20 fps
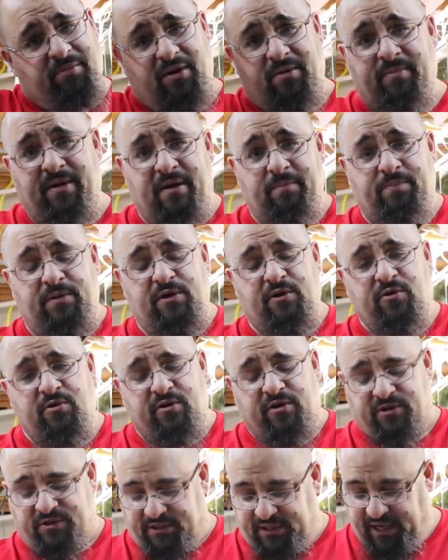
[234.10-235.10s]
but it might be
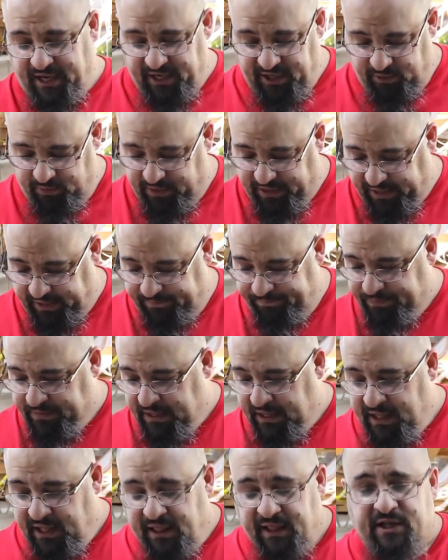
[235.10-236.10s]
yours. Anyway,
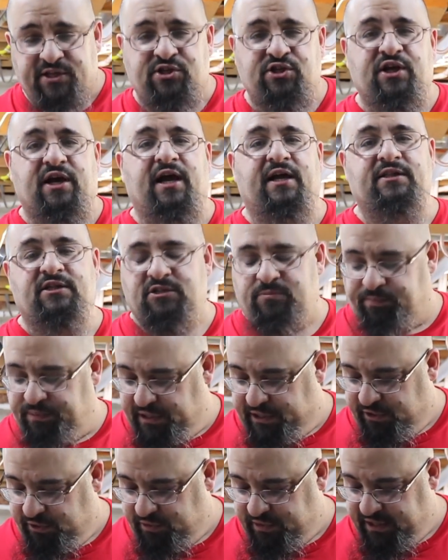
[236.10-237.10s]
let's check out these
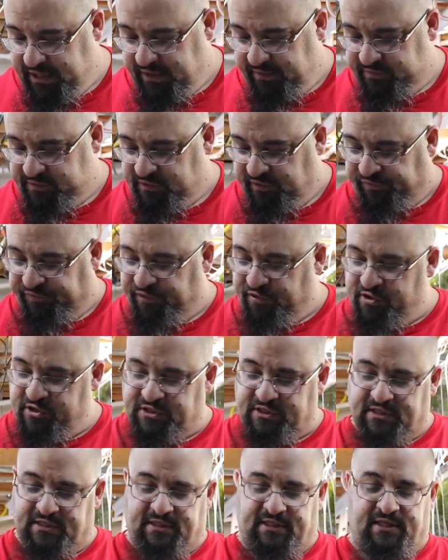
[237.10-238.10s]
pleco caves. The
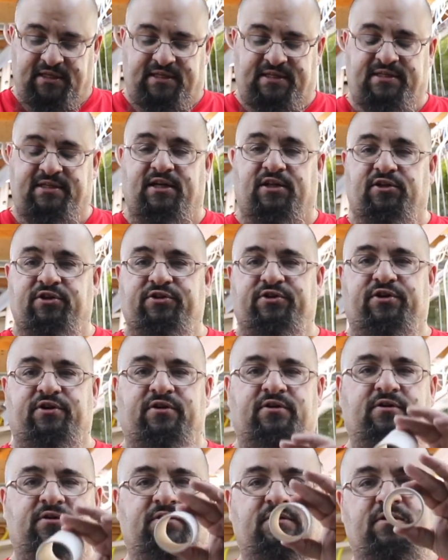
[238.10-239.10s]
first is this cylinder.